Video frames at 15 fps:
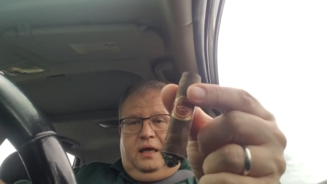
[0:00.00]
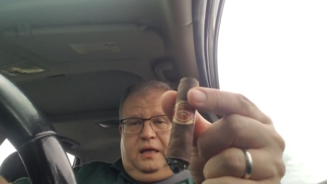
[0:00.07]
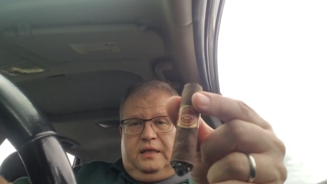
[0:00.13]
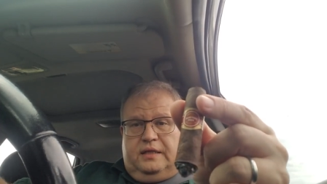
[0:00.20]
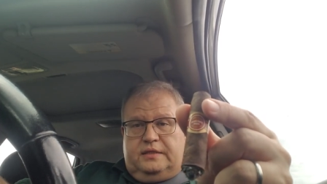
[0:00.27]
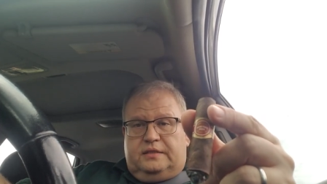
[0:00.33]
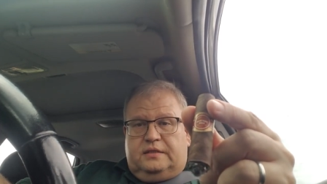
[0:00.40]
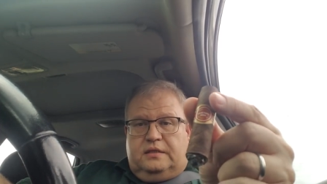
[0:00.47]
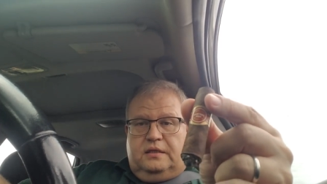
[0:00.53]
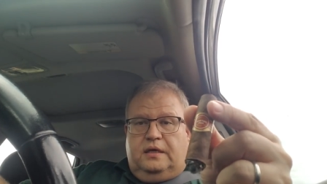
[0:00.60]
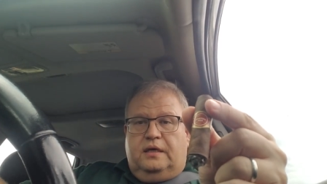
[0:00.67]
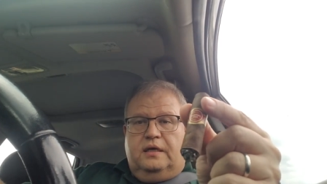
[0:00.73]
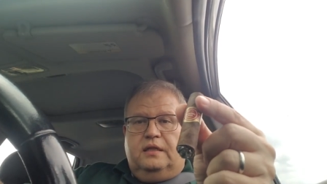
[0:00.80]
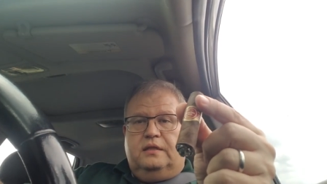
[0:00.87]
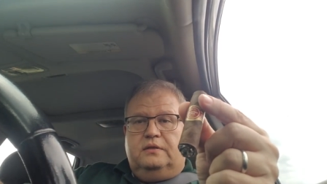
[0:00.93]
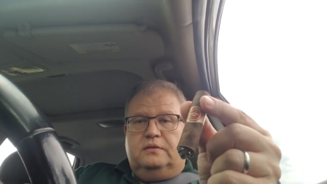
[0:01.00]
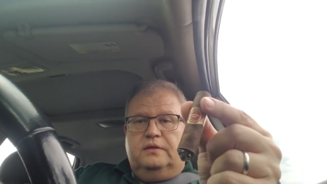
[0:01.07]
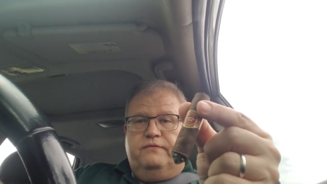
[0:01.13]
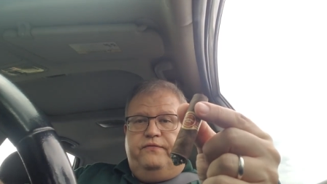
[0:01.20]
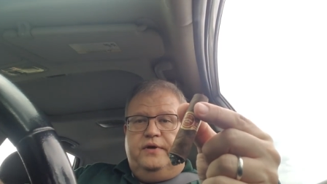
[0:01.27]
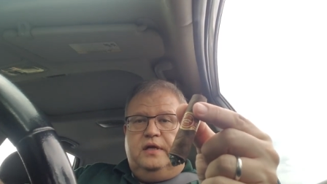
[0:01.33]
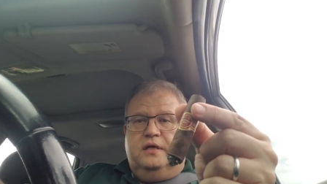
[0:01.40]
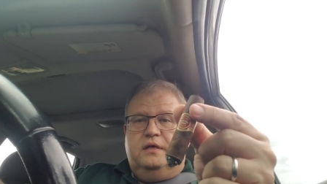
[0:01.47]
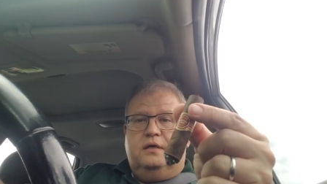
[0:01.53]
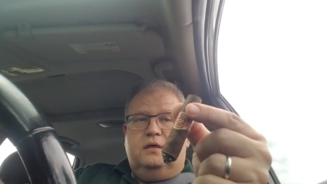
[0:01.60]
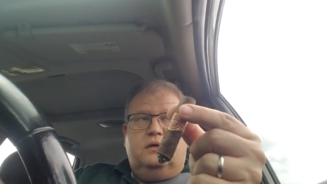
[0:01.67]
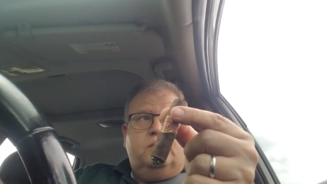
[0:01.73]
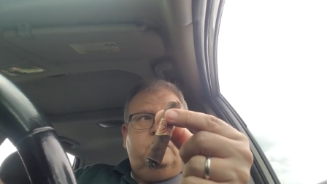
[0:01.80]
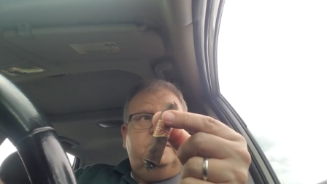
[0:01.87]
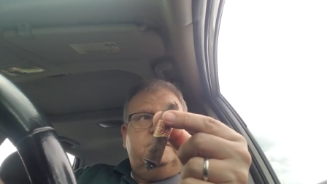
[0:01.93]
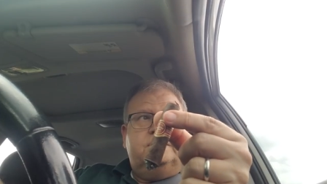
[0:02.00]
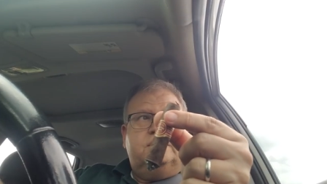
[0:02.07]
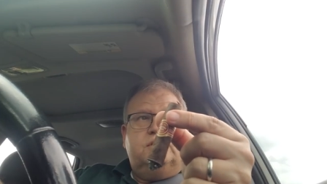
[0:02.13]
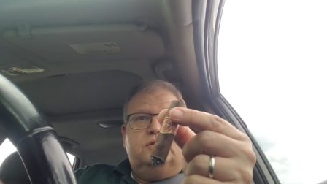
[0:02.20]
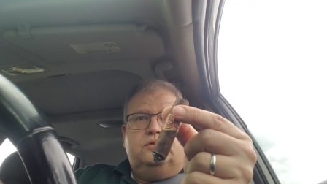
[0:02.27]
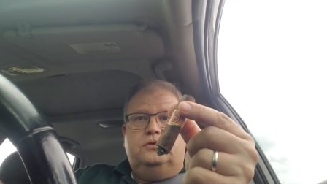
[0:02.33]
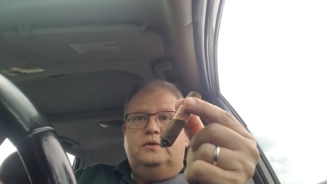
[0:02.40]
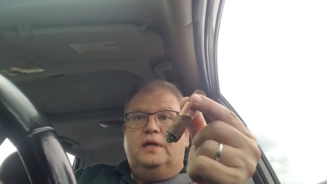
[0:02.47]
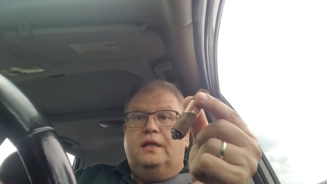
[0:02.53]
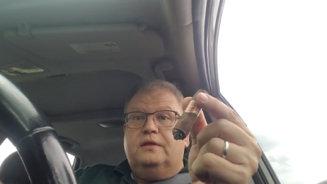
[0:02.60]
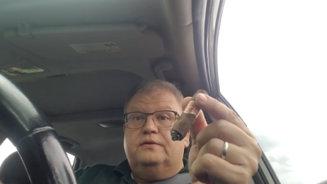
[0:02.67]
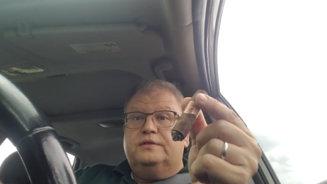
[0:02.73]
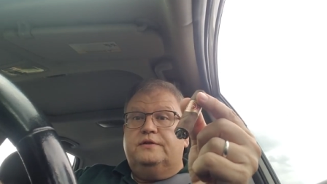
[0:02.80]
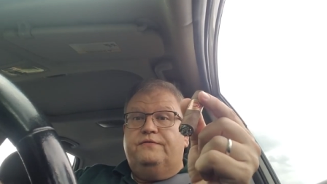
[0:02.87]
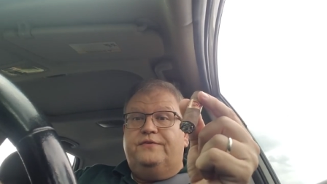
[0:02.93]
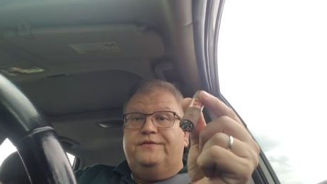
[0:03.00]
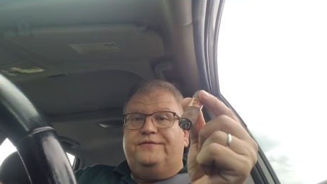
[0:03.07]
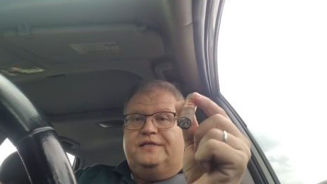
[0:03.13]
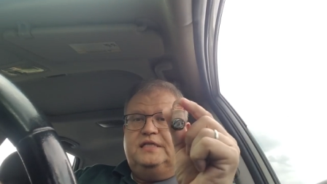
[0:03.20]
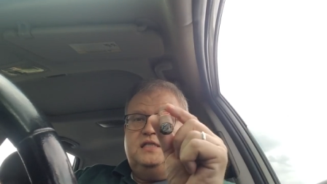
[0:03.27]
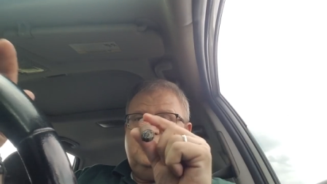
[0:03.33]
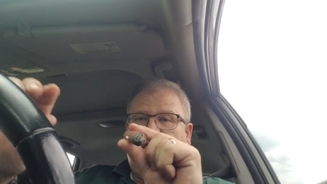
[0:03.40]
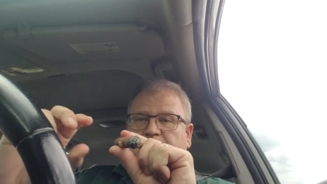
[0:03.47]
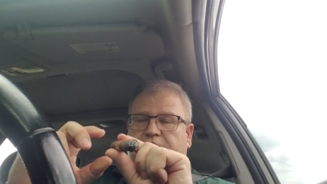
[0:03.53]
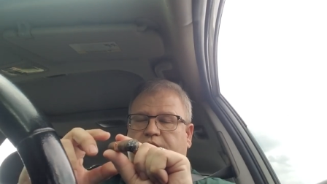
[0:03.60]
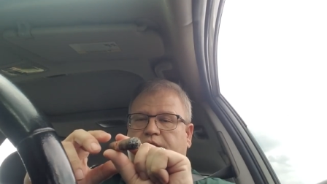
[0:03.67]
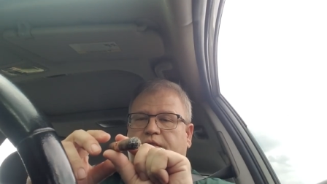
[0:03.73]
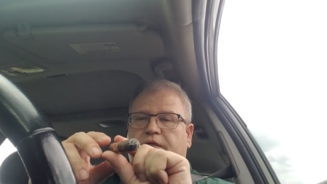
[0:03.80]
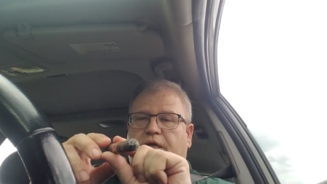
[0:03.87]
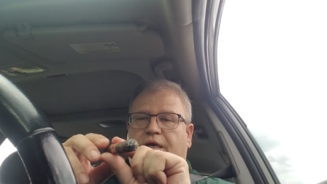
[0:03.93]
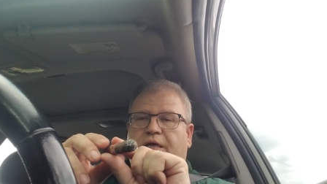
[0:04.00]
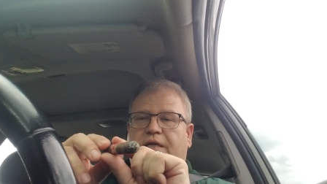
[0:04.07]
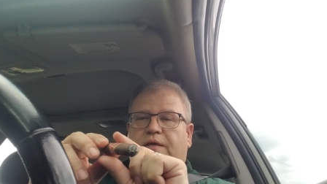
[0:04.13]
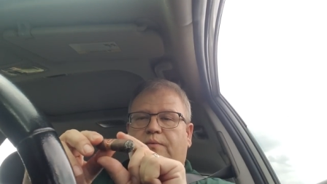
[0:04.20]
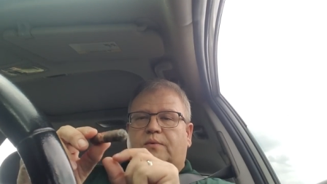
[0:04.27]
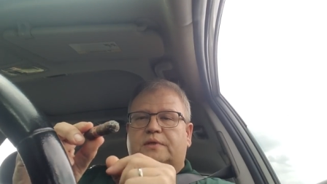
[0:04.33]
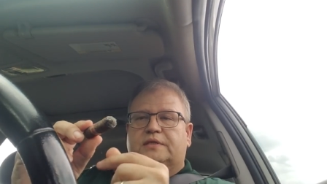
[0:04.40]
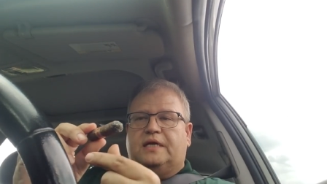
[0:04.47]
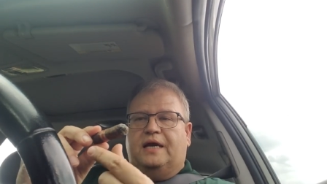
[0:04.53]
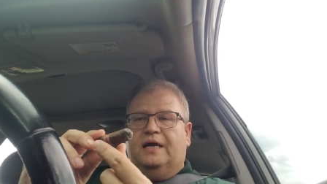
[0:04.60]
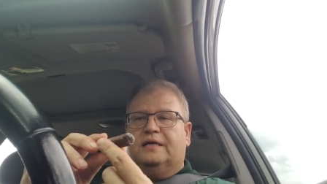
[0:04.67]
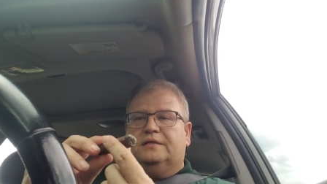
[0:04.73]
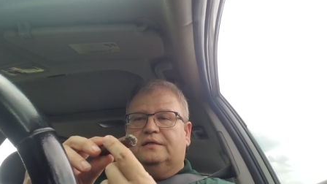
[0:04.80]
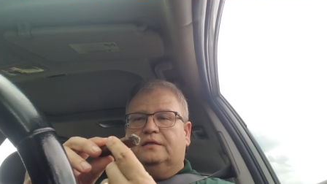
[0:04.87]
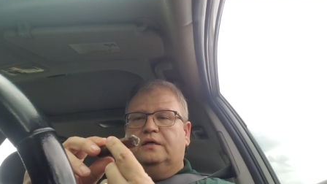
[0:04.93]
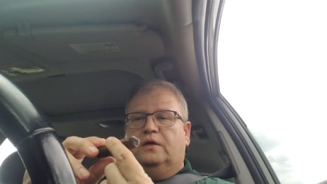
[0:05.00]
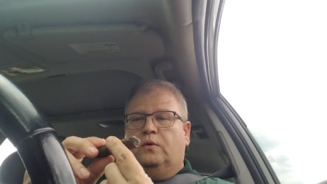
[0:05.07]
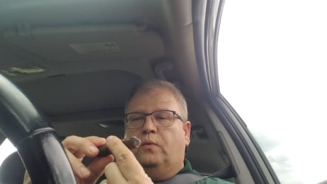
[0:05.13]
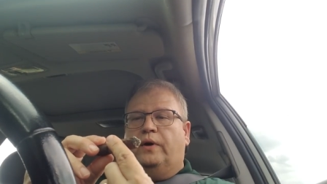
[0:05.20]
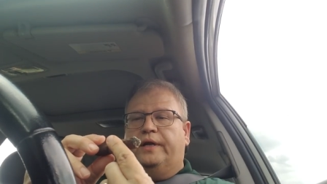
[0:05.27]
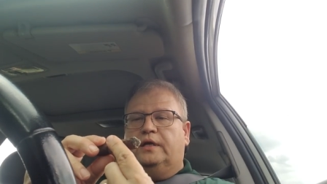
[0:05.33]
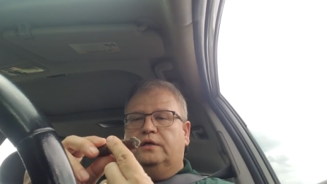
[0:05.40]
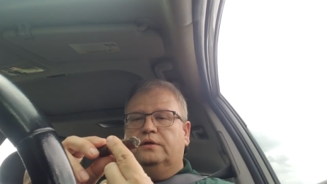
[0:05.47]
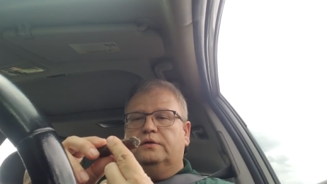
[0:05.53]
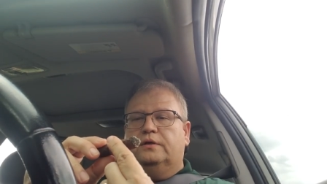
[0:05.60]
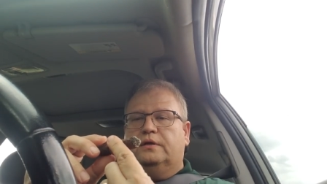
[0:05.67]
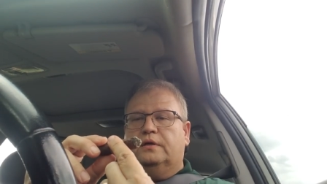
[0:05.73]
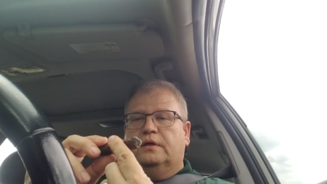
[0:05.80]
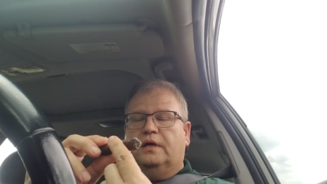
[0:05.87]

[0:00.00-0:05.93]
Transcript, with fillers: this little fella was $2.50, and it was actually quite good.